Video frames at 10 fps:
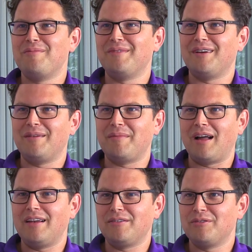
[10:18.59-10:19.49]
The big
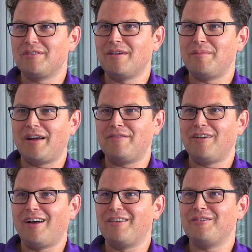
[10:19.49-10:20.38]
ones around us had to
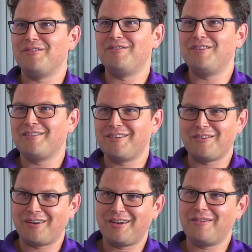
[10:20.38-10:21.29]
deal with
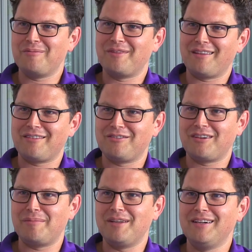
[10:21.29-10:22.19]
short-time work,
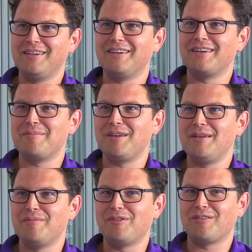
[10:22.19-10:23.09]
and we have remained
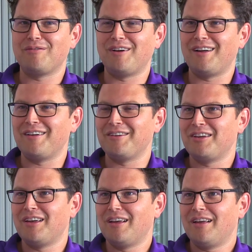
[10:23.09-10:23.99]
stable in
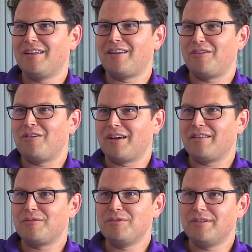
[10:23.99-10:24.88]
sales.
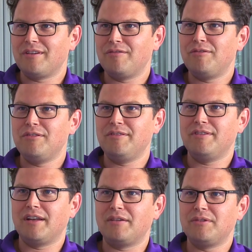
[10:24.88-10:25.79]
And that
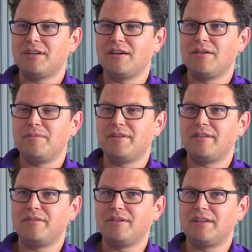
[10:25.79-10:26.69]
has been reassuring
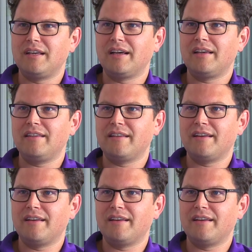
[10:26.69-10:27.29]
so far.